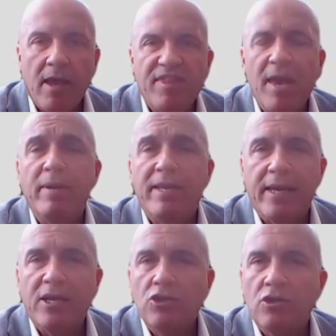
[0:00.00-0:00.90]
The
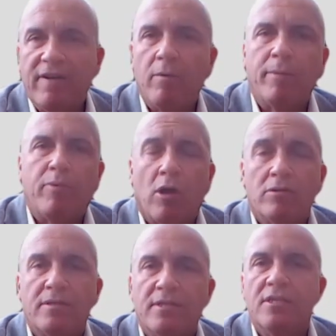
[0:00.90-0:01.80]
application of our
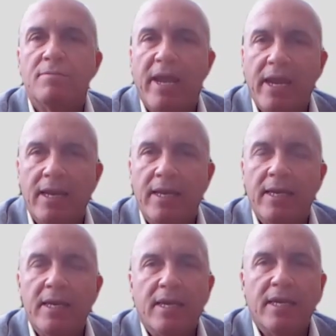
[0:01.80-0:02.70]
products is
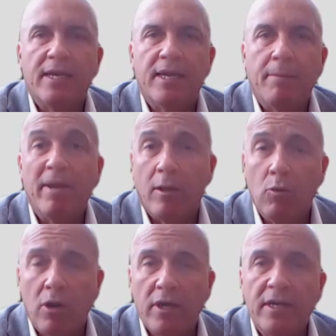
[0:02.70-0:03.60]
mainly in
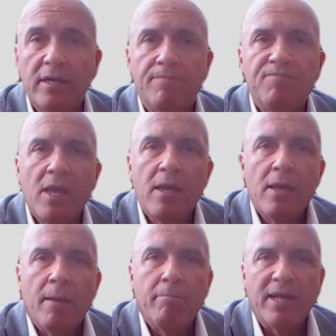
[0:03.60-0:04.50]
metalworking,
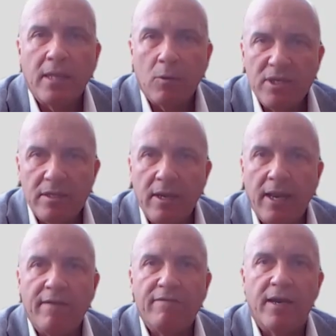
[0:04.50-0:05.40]
but we still
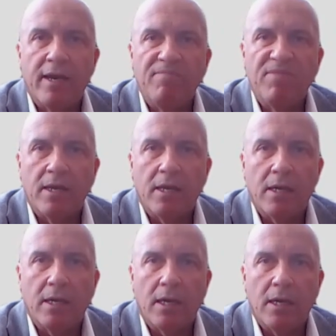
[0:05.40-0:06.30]
have
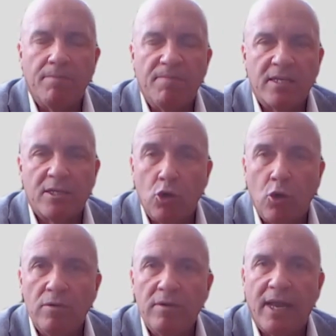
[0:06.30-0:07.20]
a
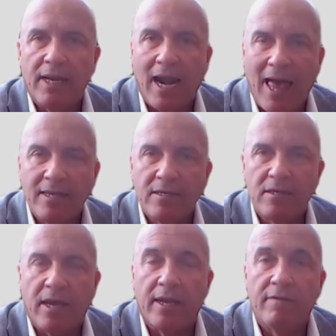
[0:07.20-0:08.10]
stone,
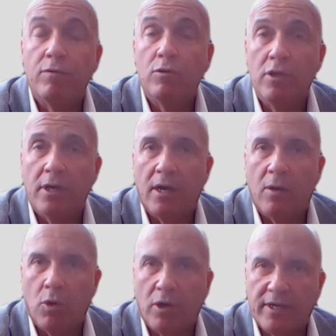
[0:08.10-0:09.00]
glass, and wood
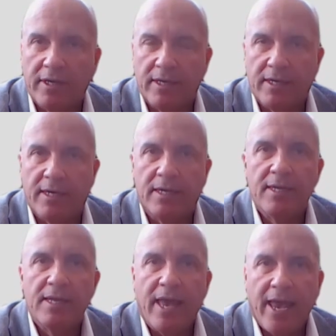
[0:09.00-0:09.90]
working
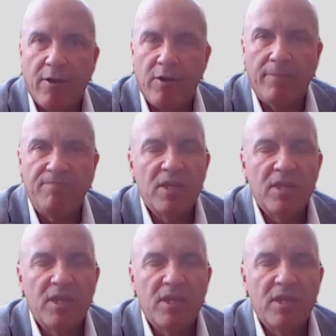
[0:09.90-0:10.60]
area.